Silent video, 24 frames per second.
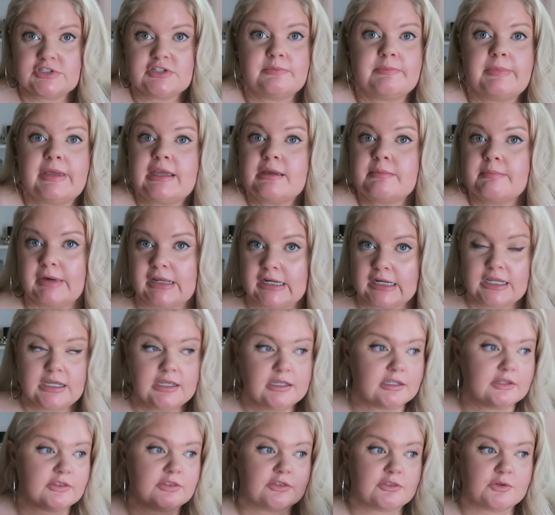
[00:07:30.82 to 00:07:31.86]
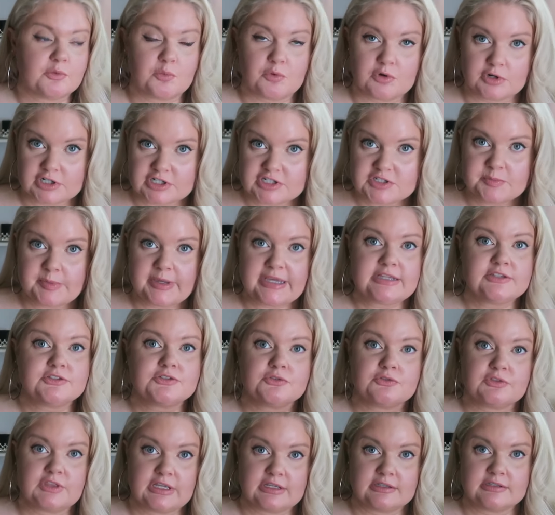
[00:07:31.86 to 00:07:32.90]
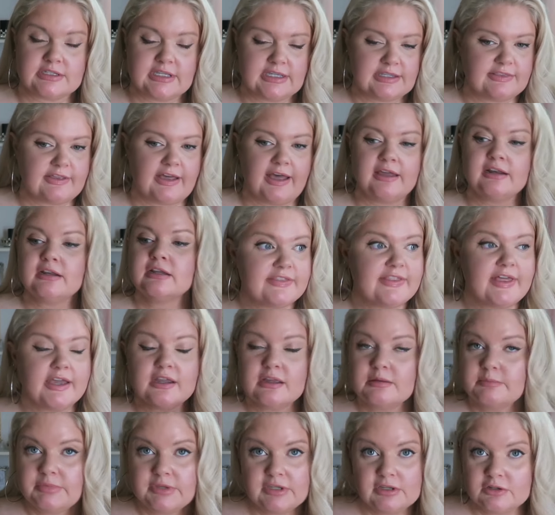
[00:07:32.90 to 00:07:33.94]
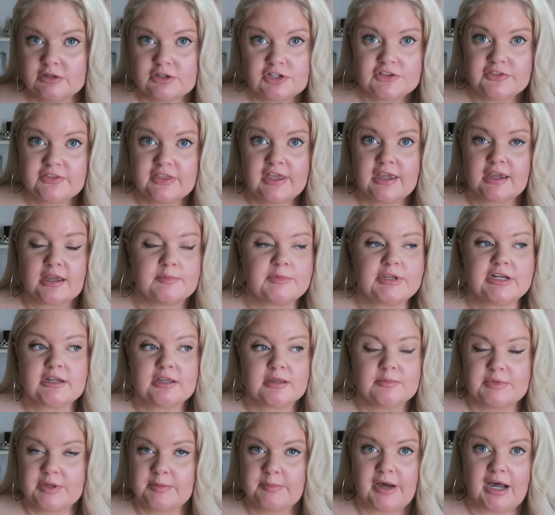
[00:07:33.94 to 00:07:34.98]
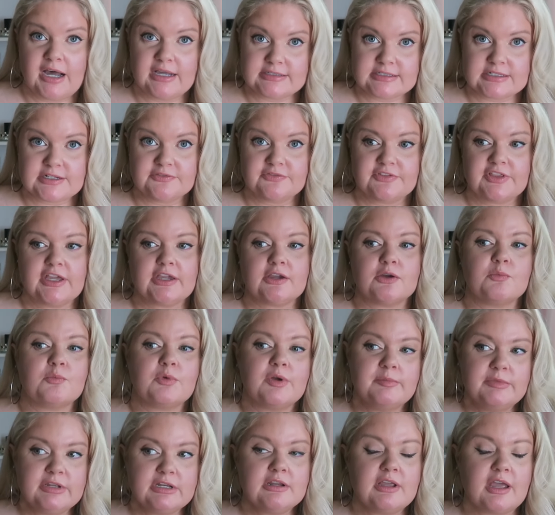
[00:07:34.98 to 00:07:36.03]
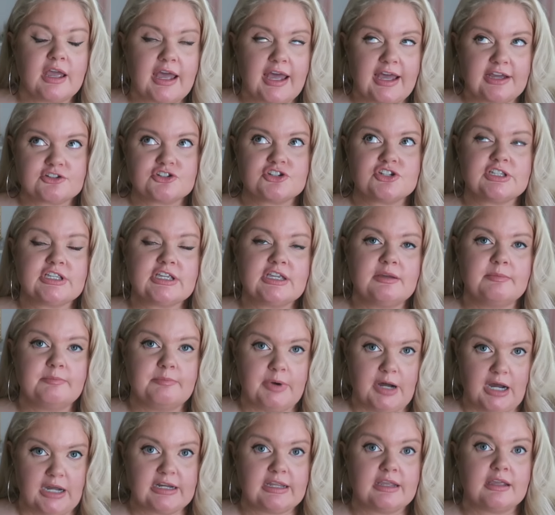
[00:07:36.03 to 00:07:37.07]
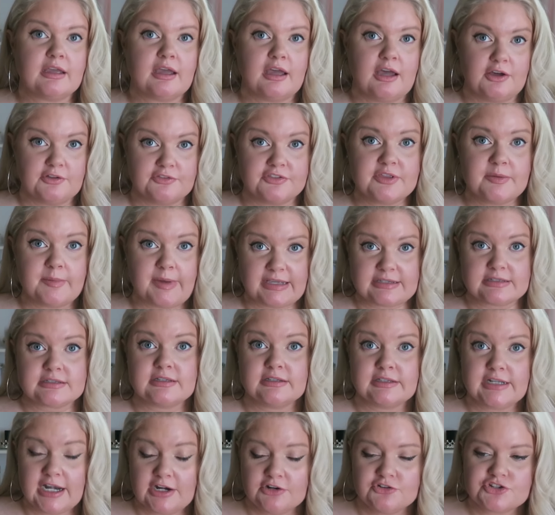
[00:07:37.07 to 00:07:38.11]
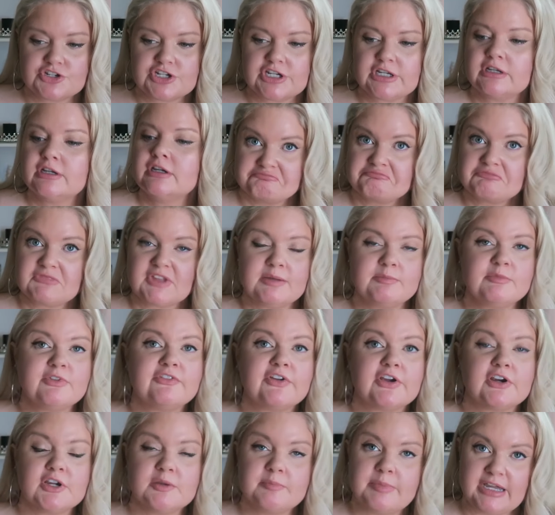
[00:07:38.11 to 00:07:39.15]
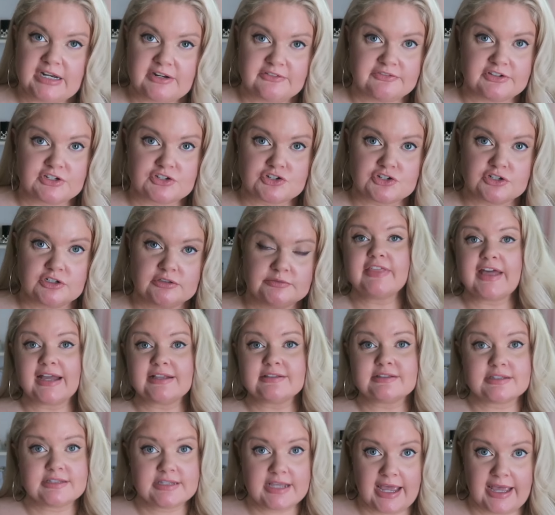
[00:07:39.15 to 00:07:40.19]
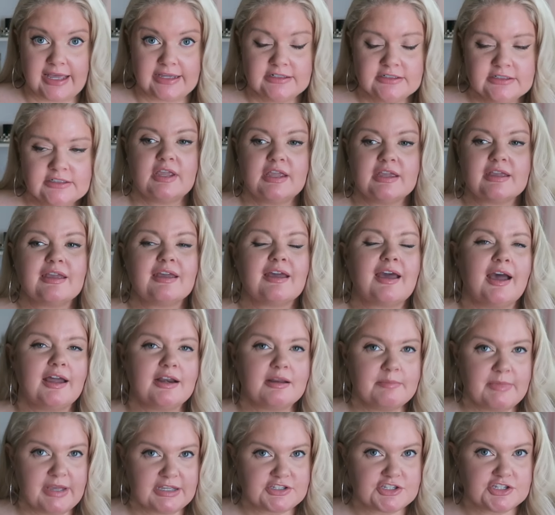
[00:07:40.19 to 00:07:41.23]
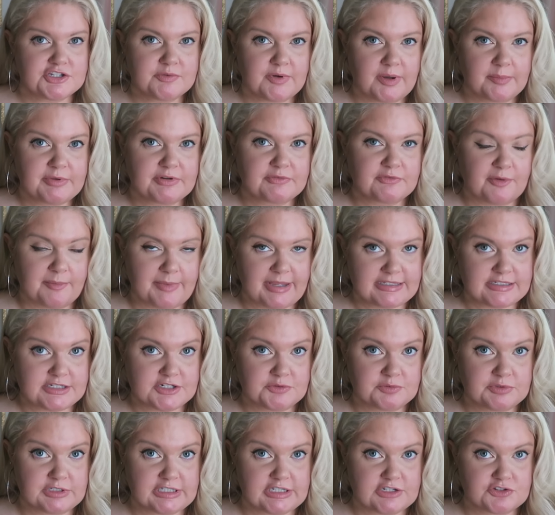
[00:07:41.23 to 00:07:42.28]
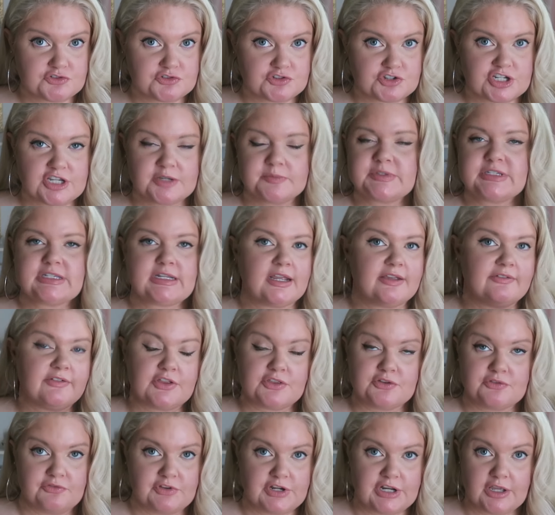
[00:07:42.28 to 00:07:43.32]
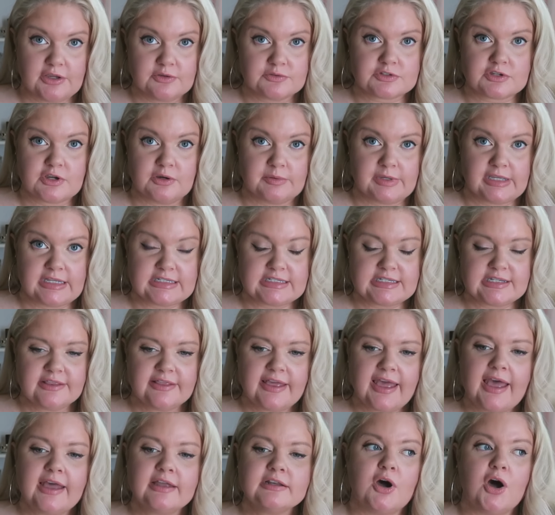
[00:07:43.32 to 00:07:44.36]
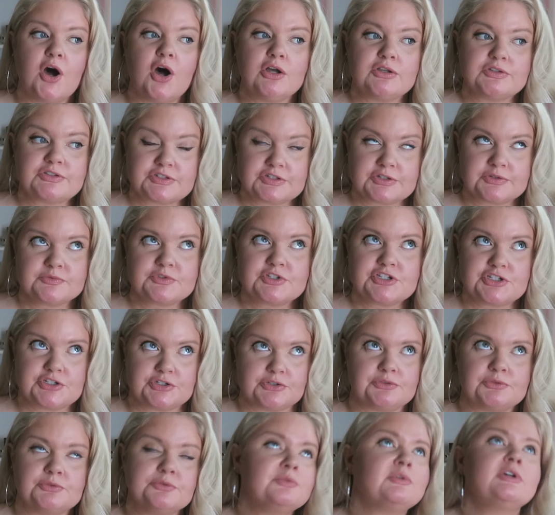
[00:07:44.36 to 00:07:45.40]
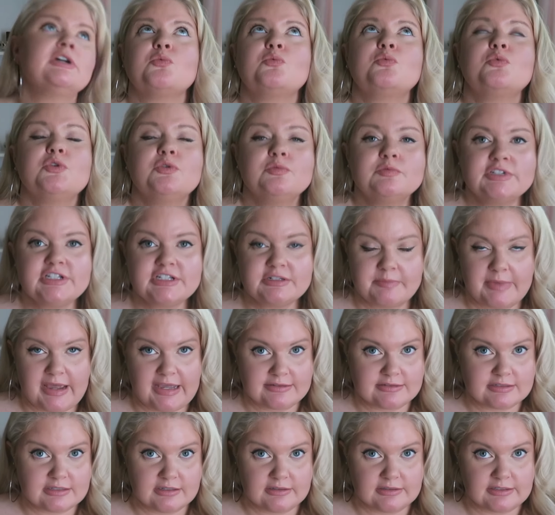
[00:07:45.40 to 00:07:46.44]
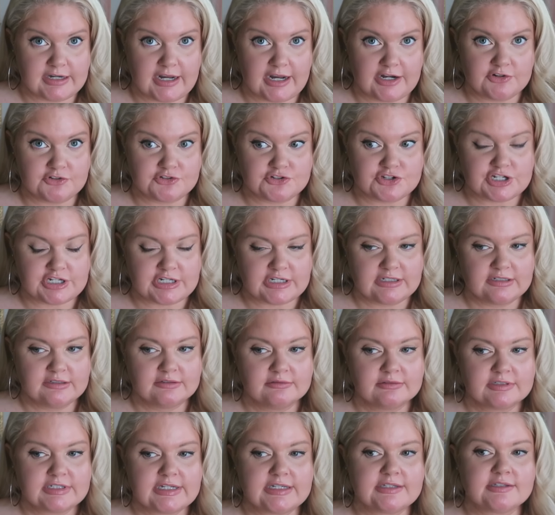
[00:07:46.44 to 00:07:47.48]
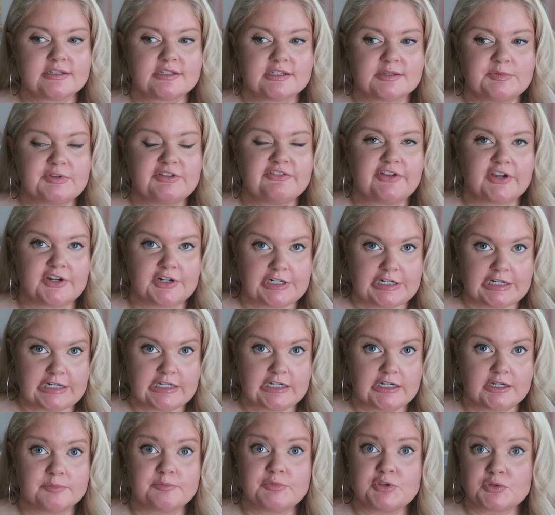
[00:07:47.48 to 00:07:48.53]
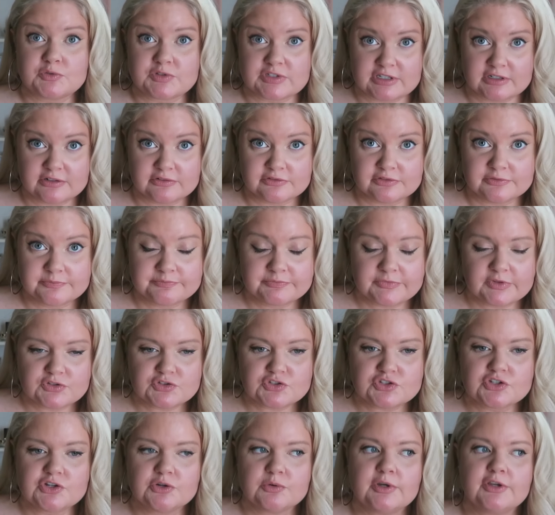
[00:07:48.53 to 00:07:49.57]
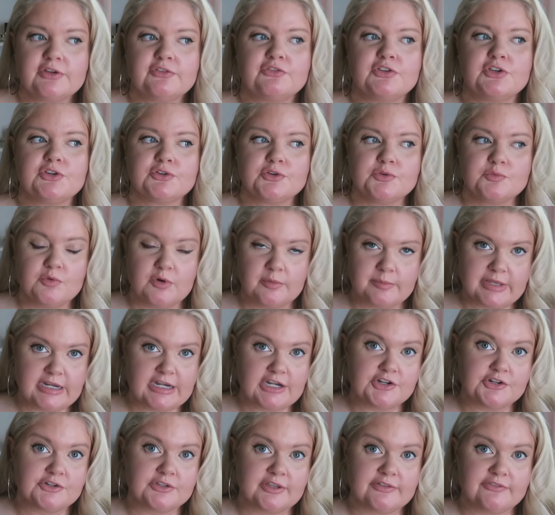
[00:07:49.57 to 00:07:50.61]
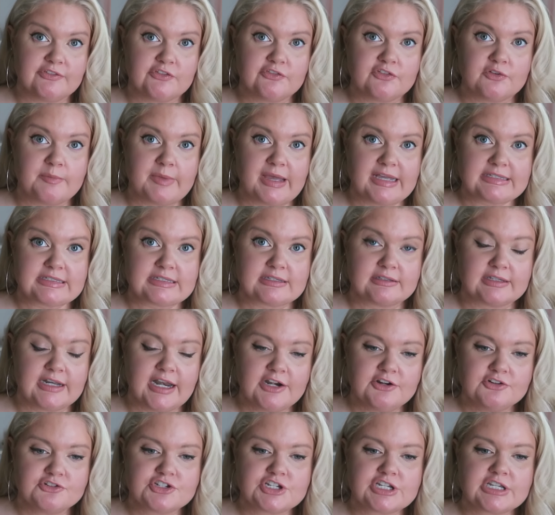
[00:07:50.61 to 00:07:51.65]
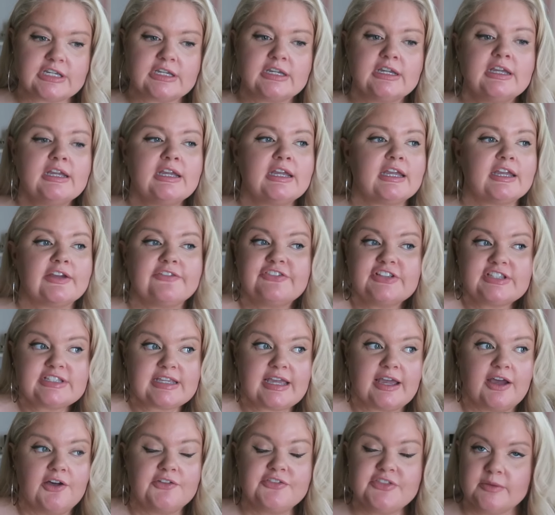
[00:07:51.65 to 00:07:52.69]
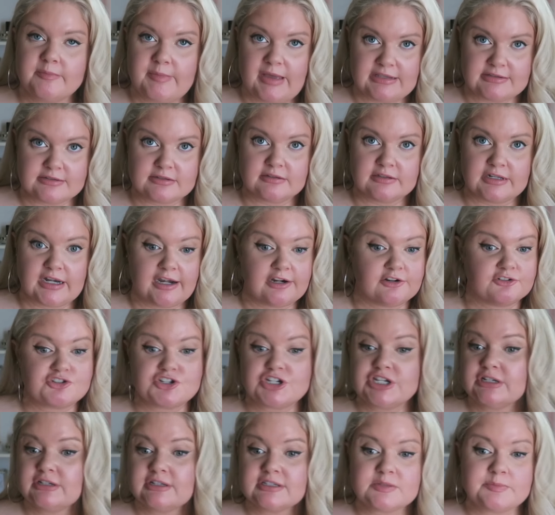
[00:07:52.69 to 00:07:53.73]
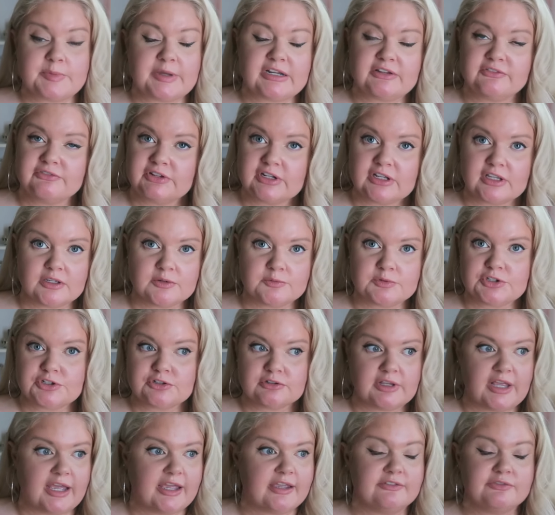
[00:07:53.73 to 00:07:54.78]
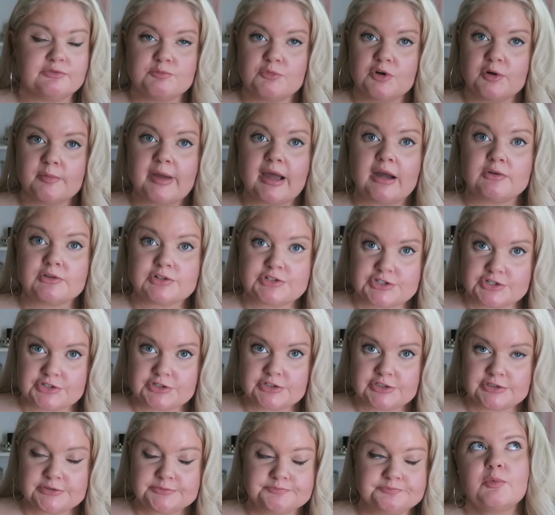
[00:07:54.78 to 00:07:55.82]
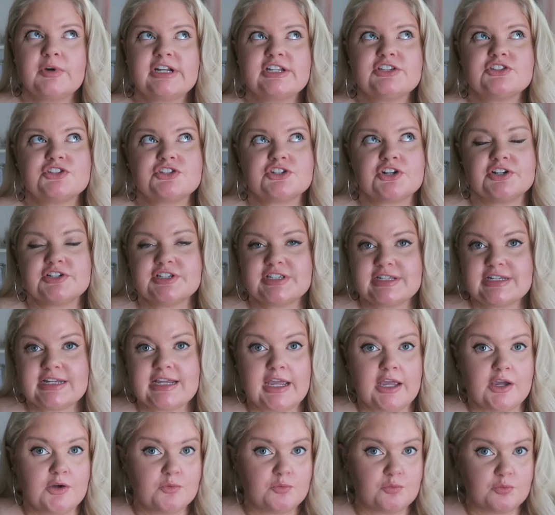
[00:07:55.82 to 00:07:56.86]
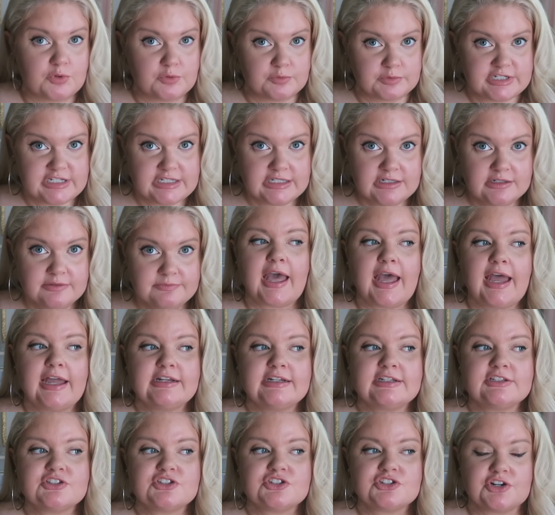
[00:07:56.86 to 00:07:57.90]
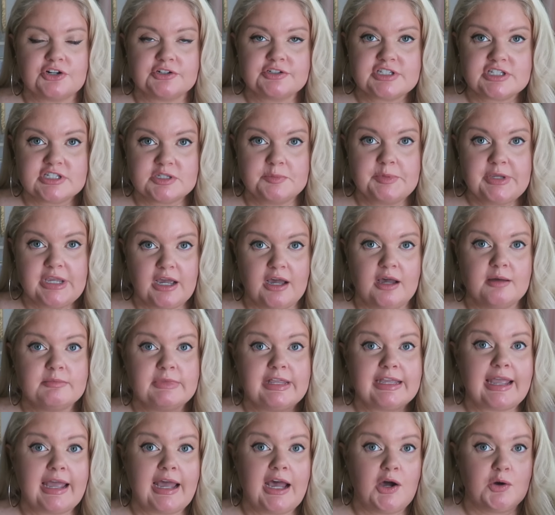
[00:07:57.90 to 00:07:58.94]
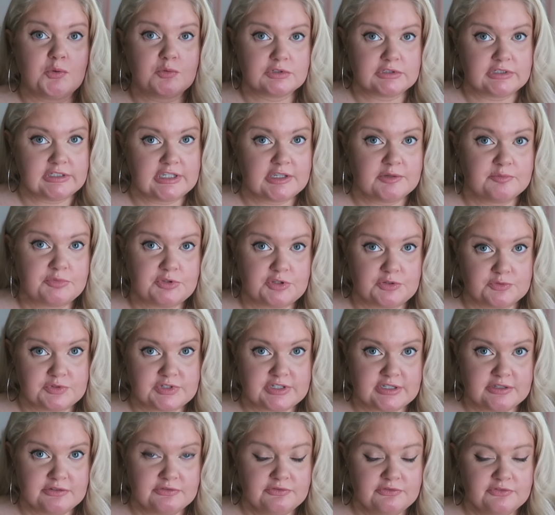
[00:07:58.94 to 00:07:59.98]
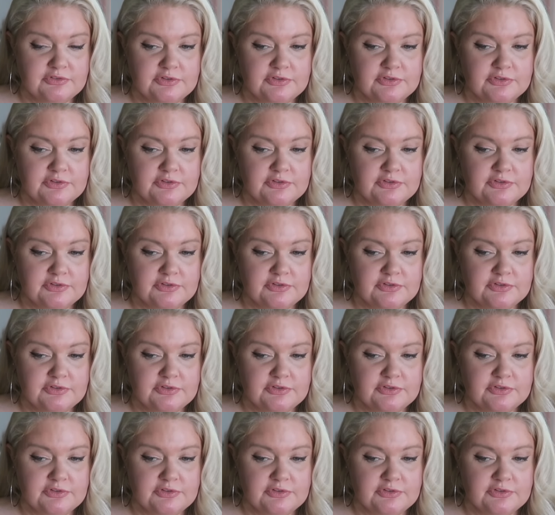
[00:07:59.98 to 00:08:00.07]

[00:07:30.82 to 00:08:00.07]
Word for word: to make money in the workspace or things like that, and that can be a good thing. I mean, it can be a positive thing. Women actually embodying a healthy masculine energy can be very beneficial. That said, it can kind of mess you up in romantic relationships, and I have other videos going into that. Also too, wounded masculine energy tends to be very abusive. So if you're a woman and you're living from masculine energy, if it's a healthy masculine energy and it's benefiting you in your life, more power to you. When it starts to get wounded and it starts to become like outwardly abusive,